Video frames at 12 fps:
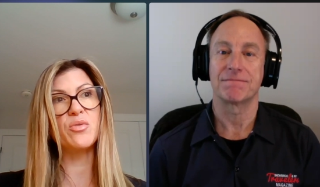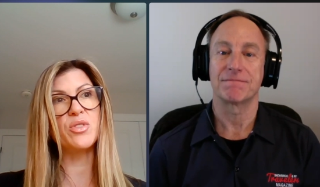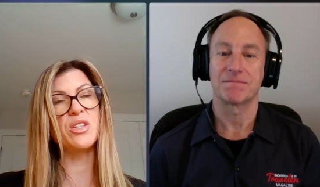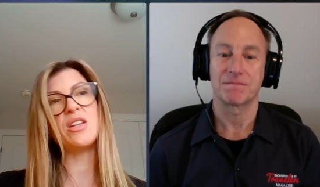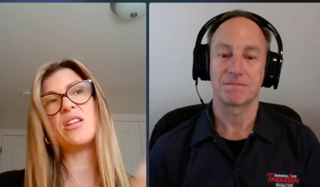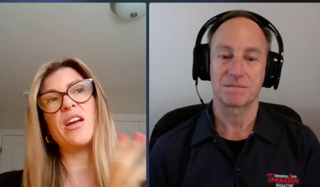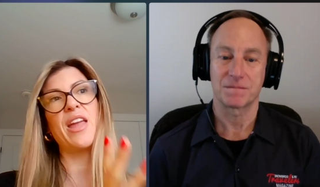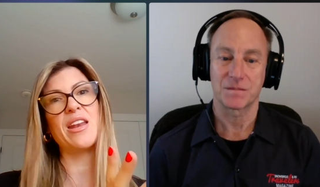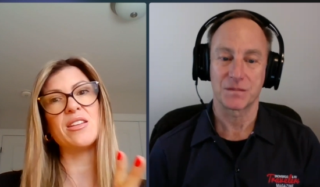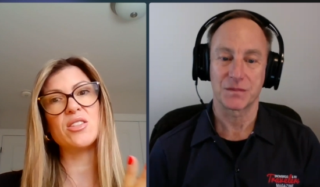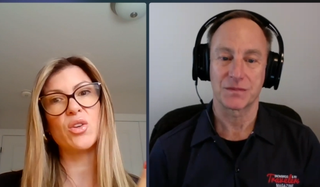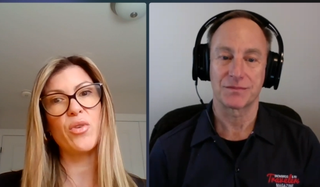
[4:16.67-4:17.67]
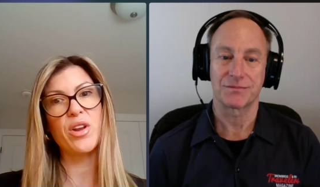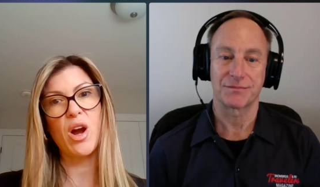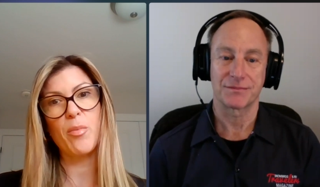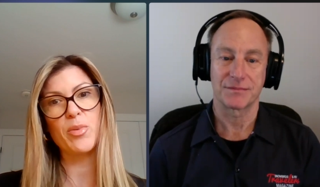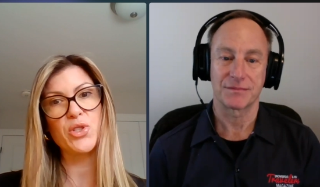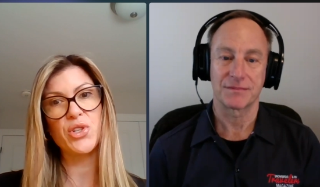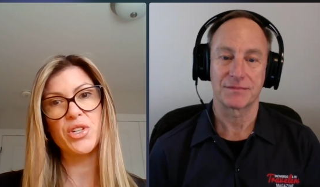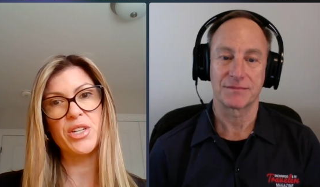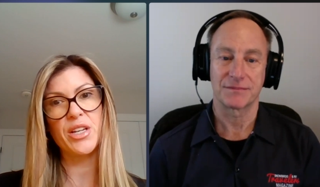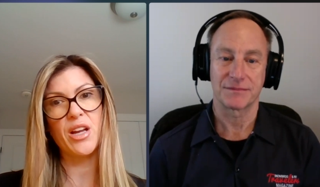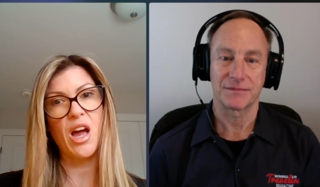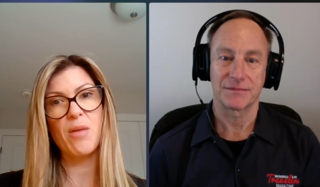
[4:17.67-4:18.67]
Speaker 1: so it's a, again, it's a great
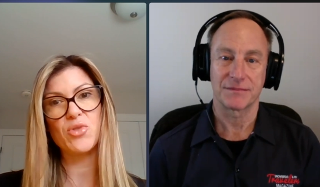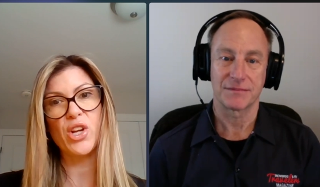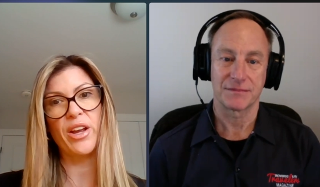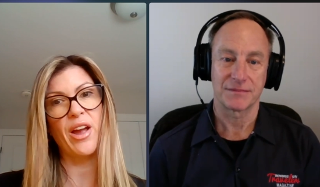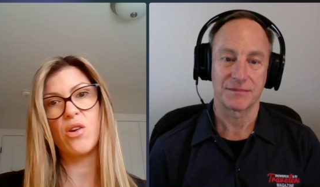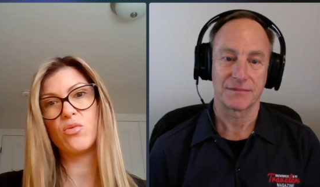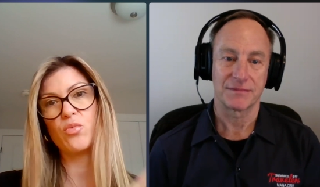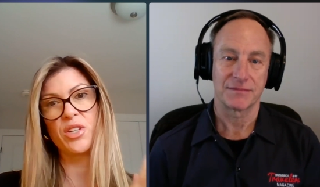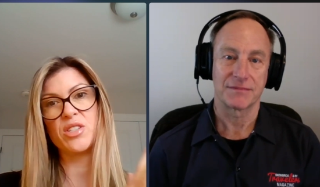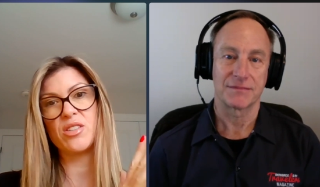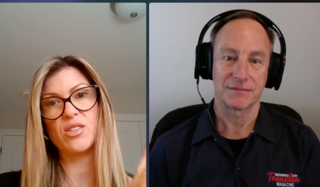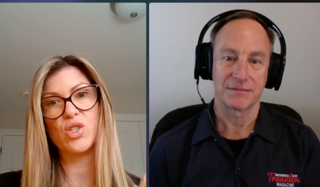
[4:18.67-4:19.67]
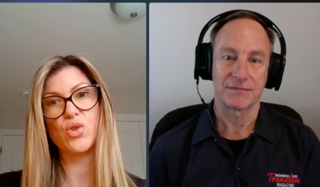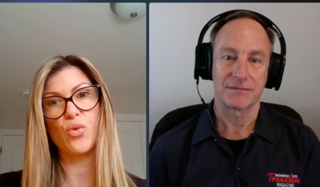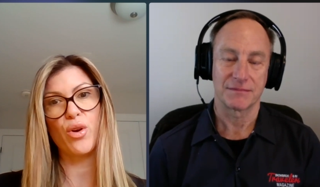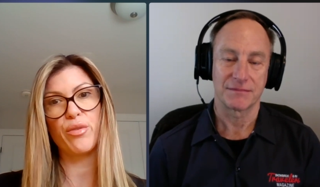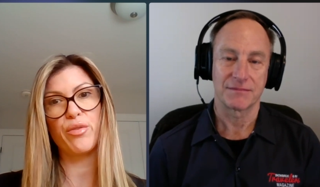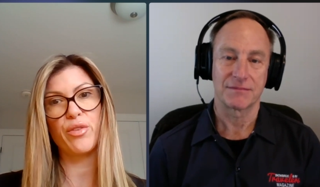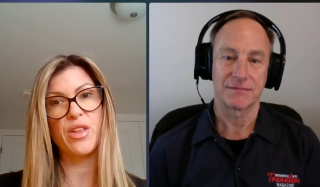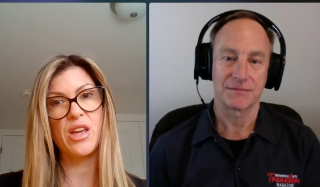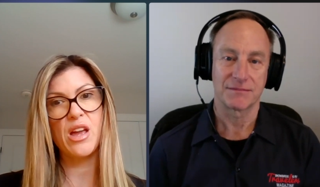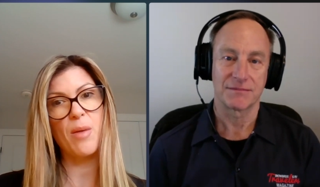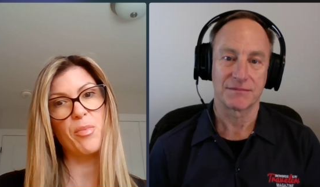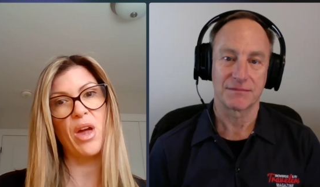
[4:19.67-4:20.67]
opportunity to come check out what's in store for
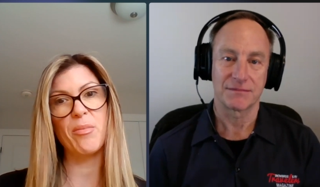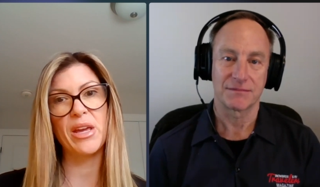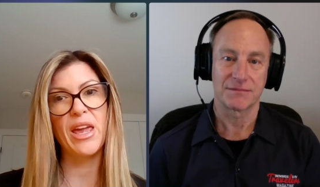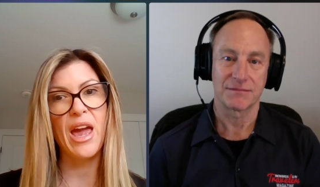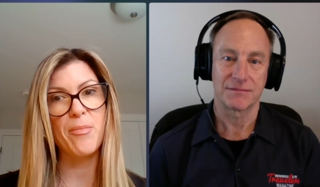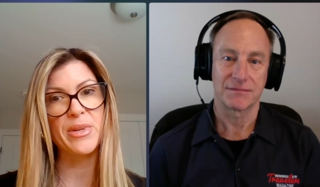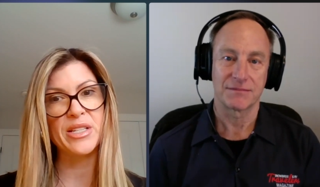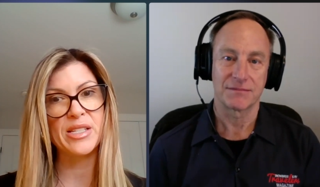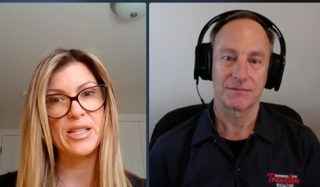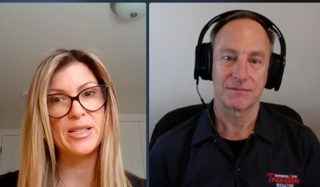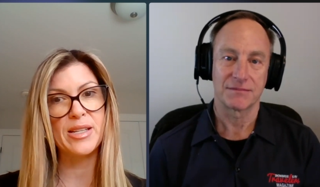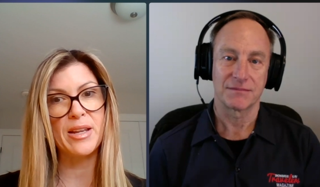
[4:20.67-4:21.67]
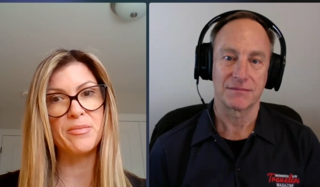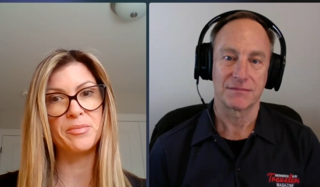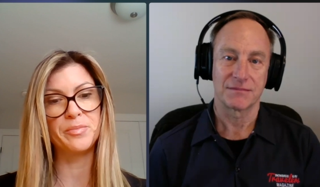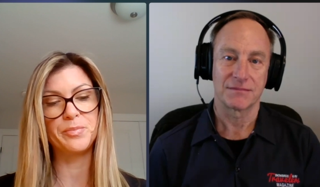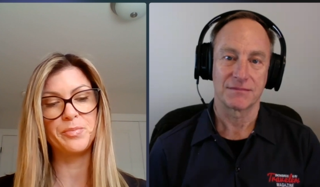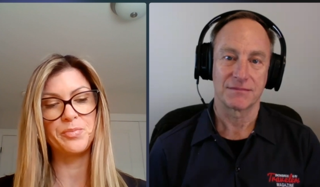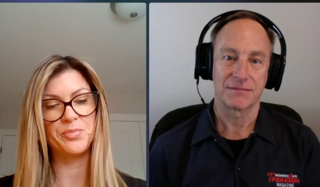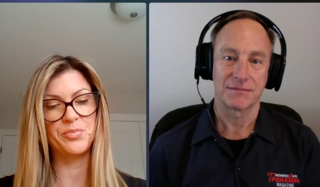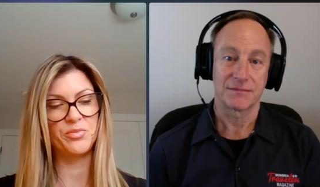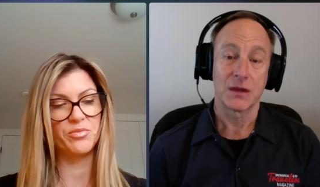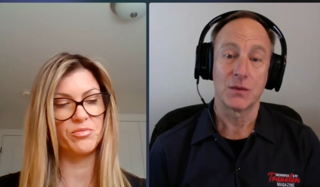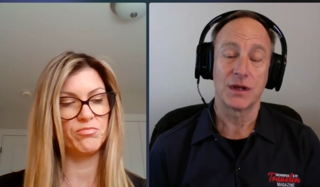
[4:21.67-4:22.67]
the upcoming camping season.
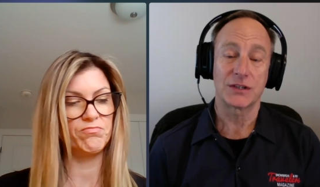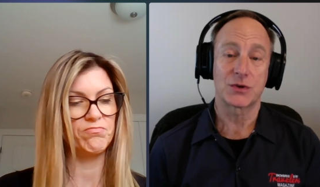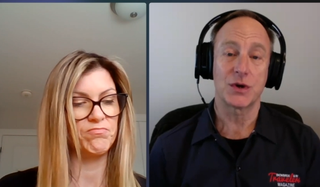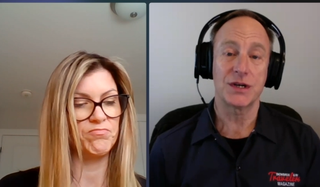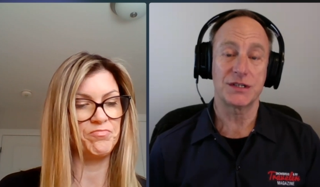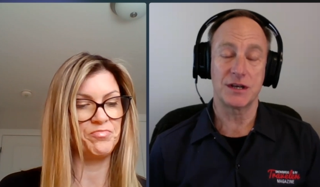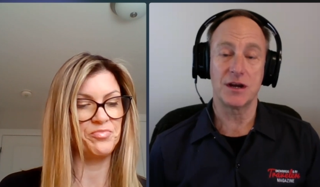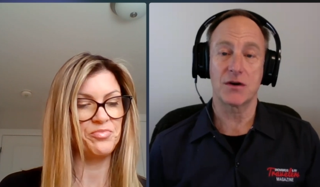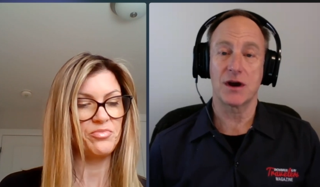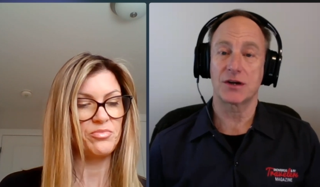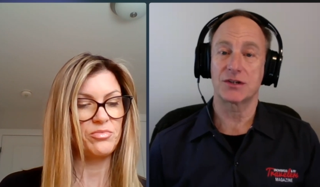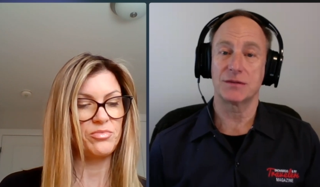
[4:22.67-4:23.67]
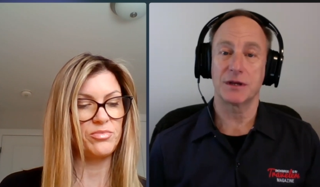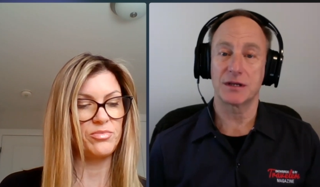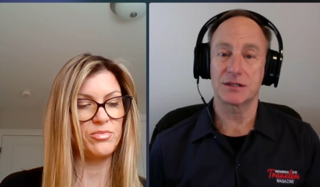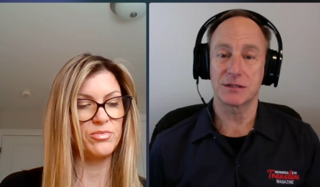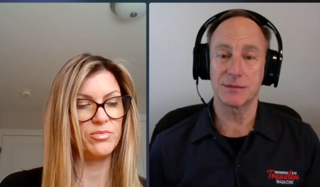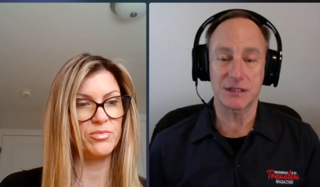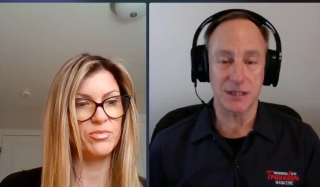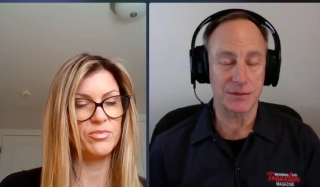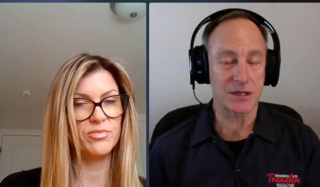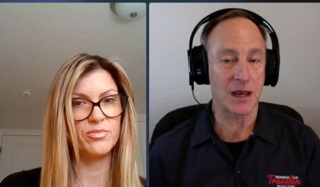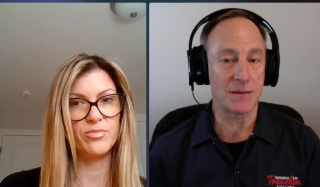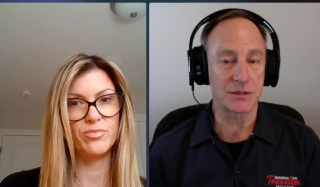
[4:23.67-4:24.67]
Speaker 2: Well, it's great to hear actually, because I mean,
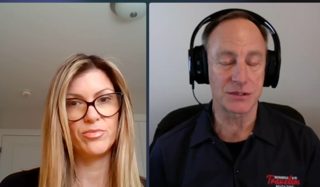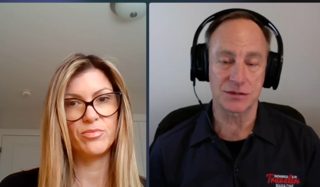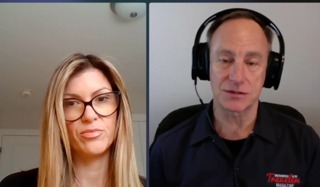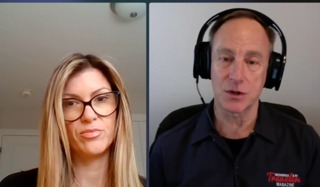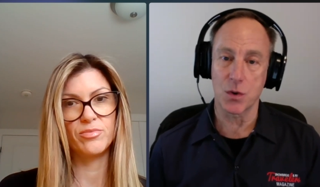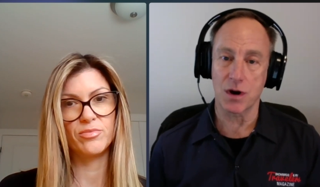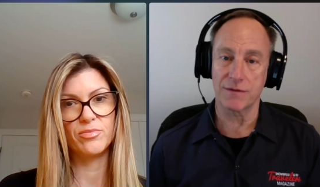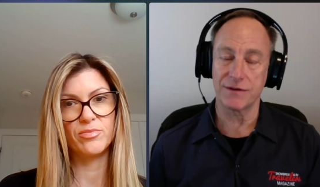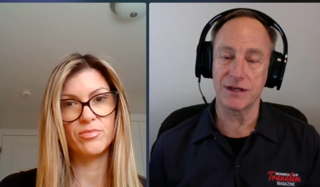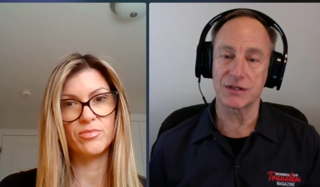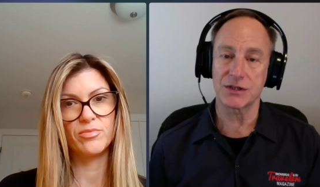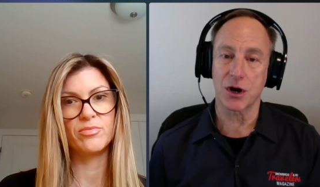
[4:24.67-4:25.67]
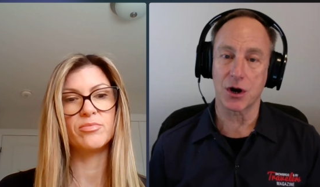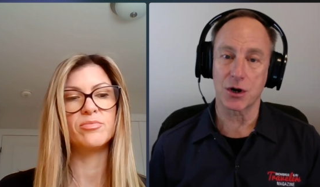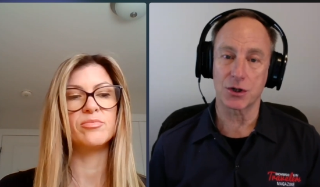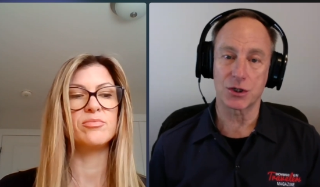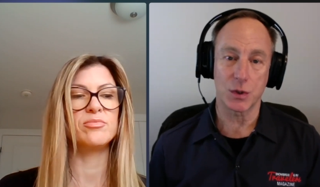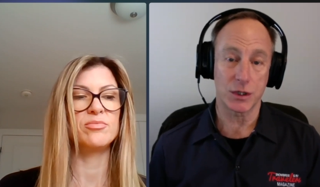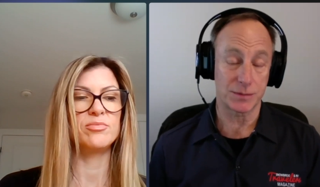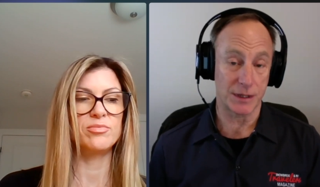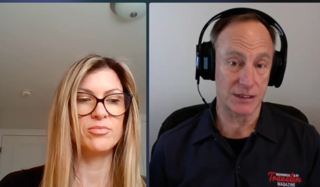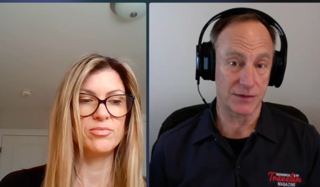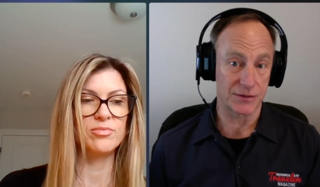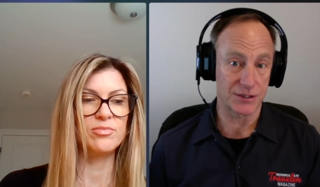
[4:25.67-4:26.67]
sometimes new RVs are too
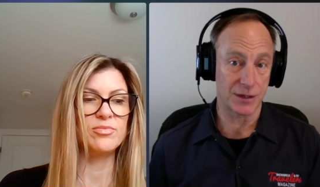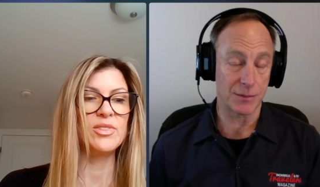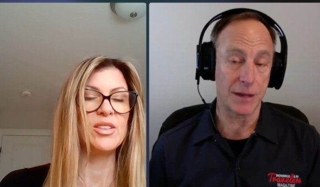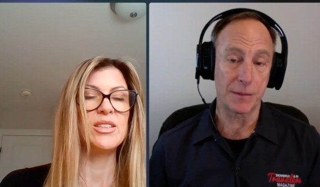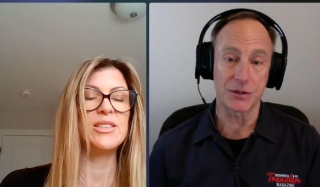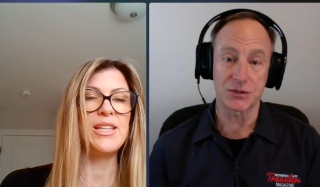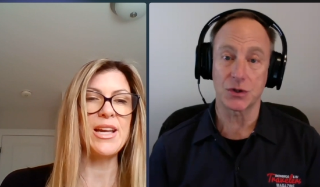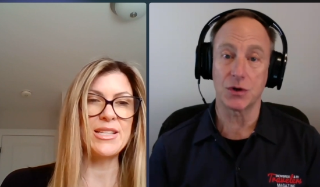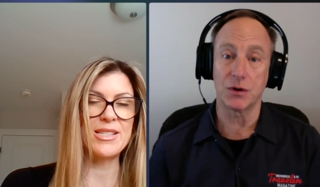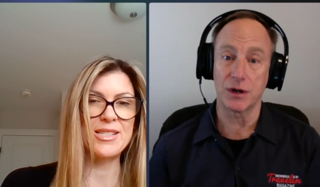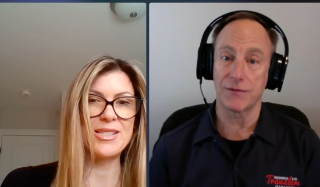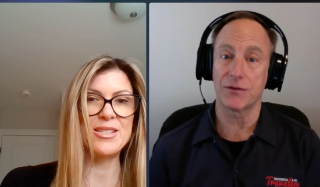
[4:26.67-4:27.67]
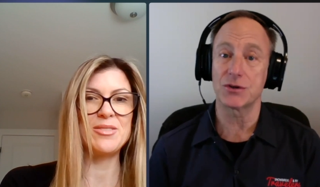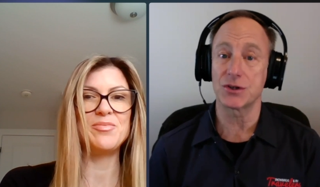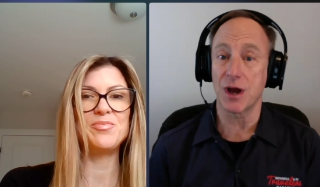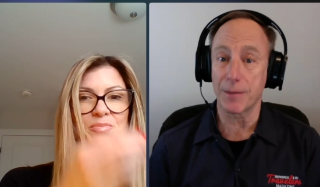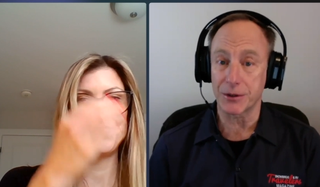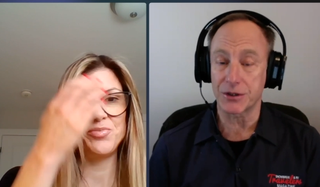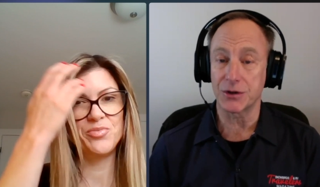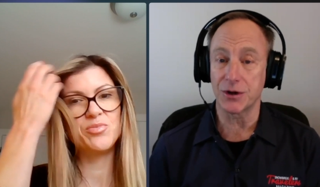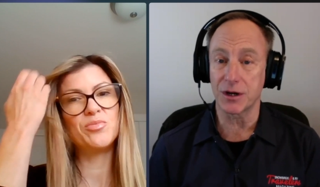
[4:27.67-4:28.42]
expensive for some people. So if there's an opportunity to